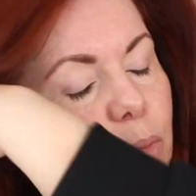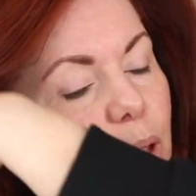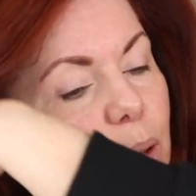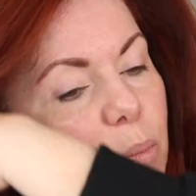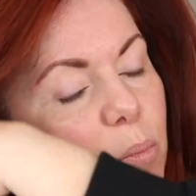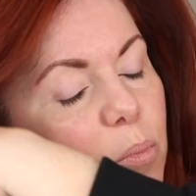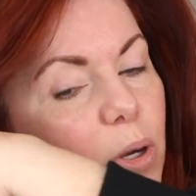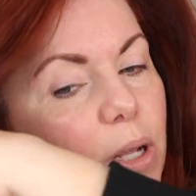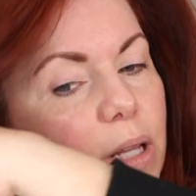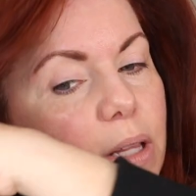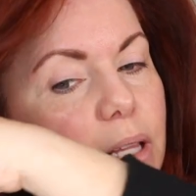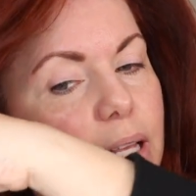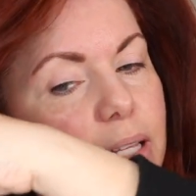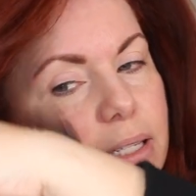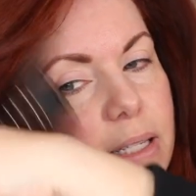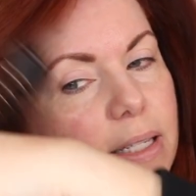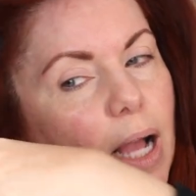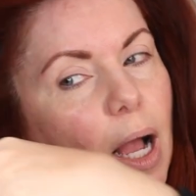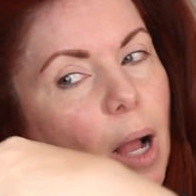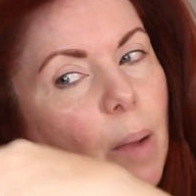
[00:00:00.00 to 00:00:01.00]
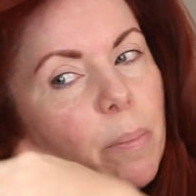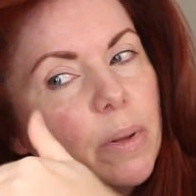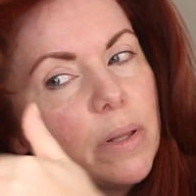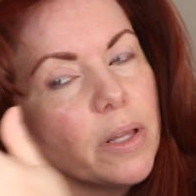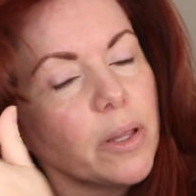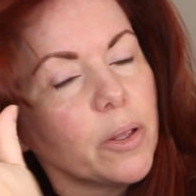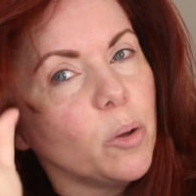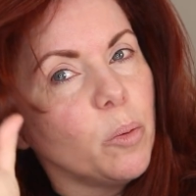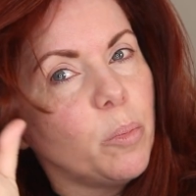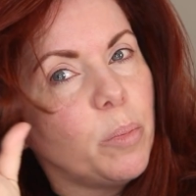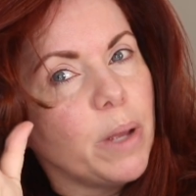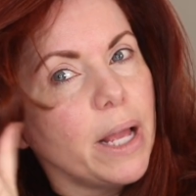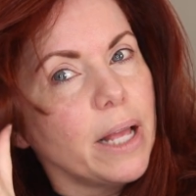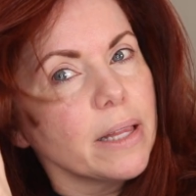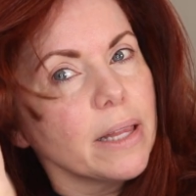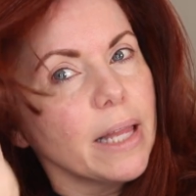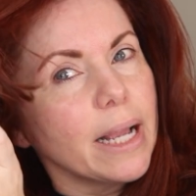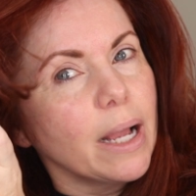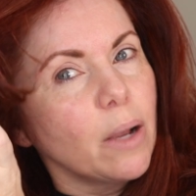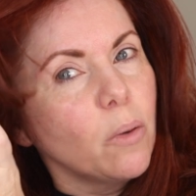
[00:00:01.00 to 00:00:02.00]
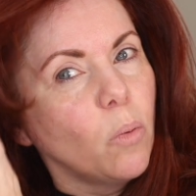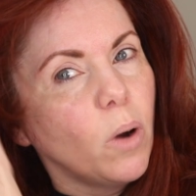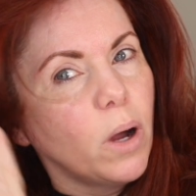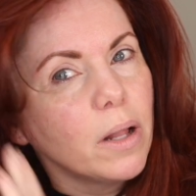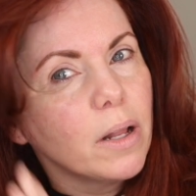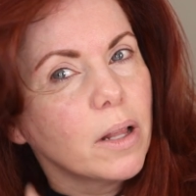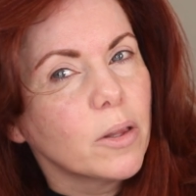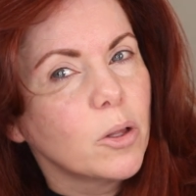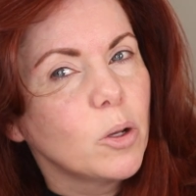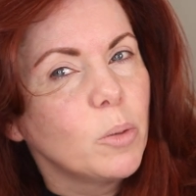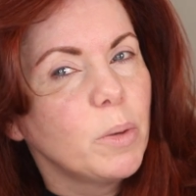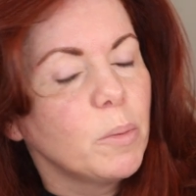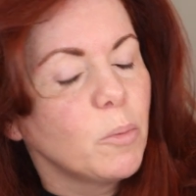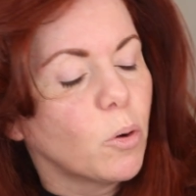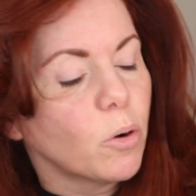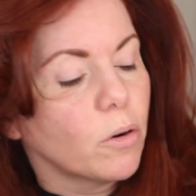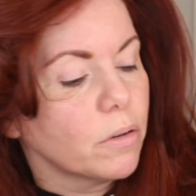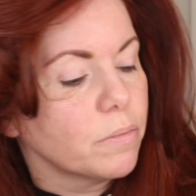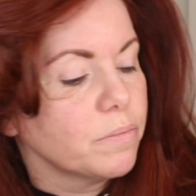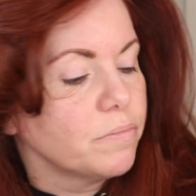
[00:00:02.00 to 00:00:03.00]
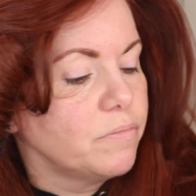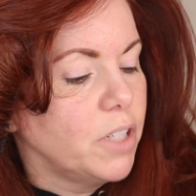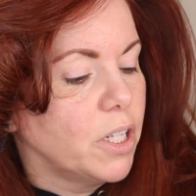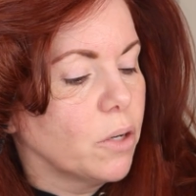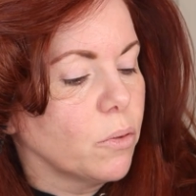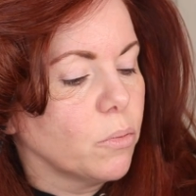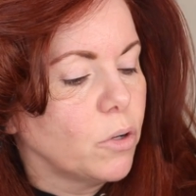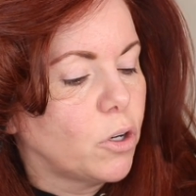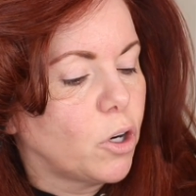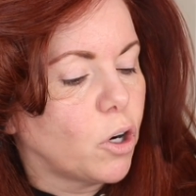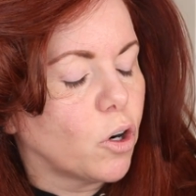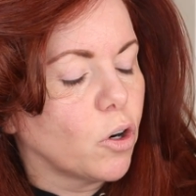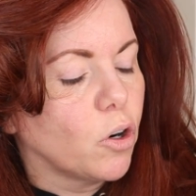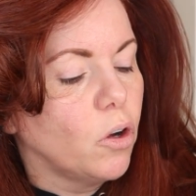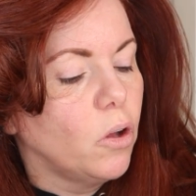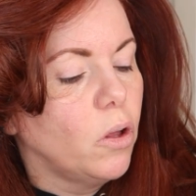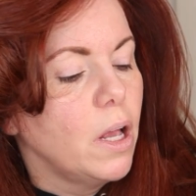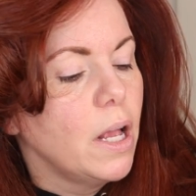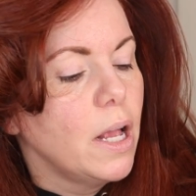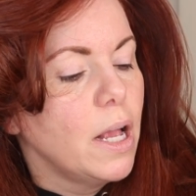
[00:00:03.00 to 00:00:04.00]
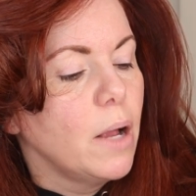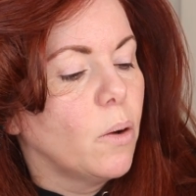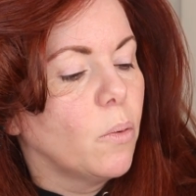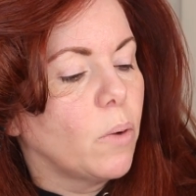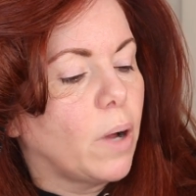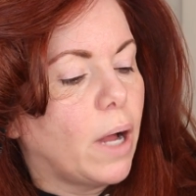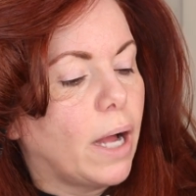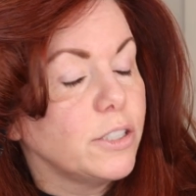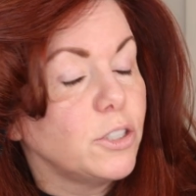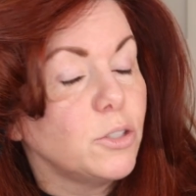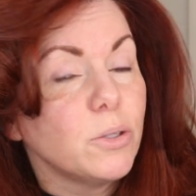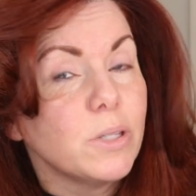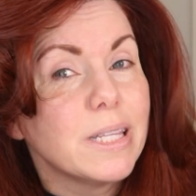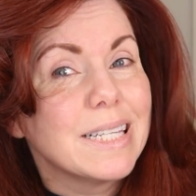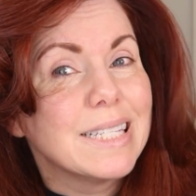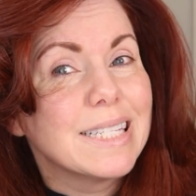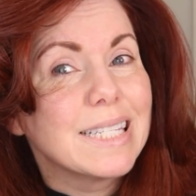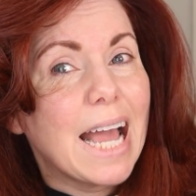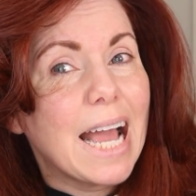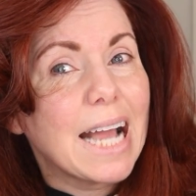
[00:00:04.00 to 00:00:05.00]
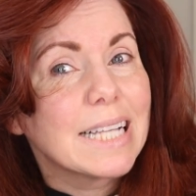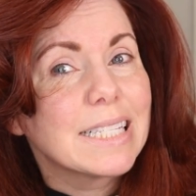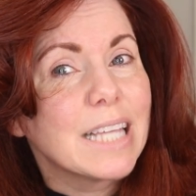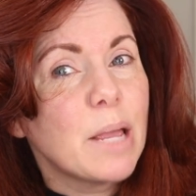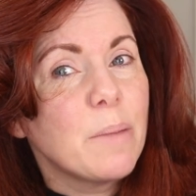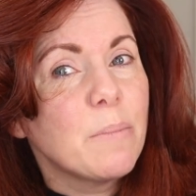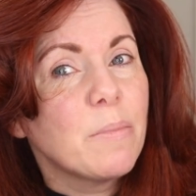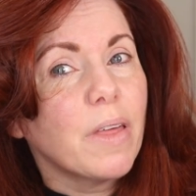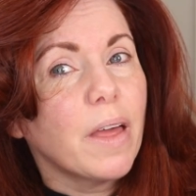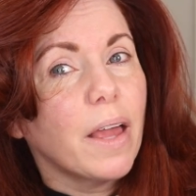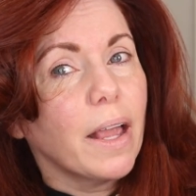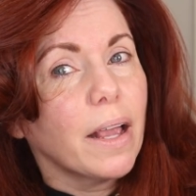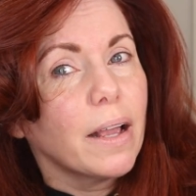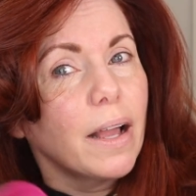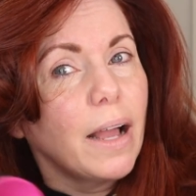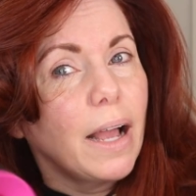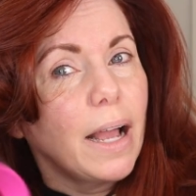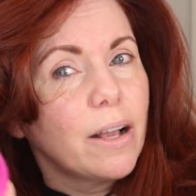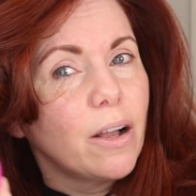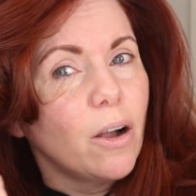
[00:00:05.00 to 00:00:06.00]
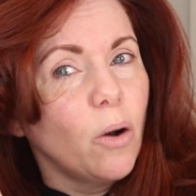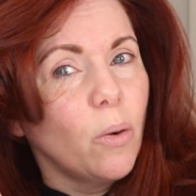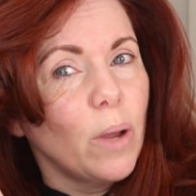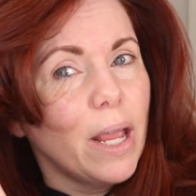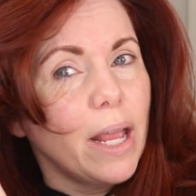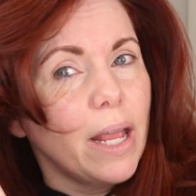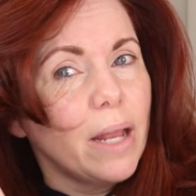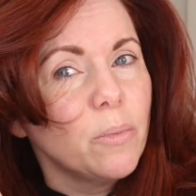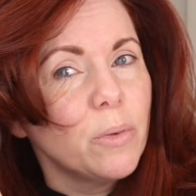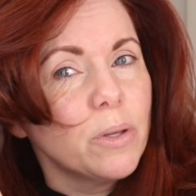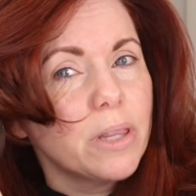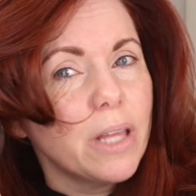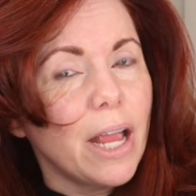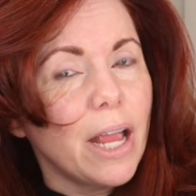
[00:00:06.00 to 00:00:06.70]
bring this up a little bit, like I want a little bit more, you know, curl, do the exact same thing. I go in with the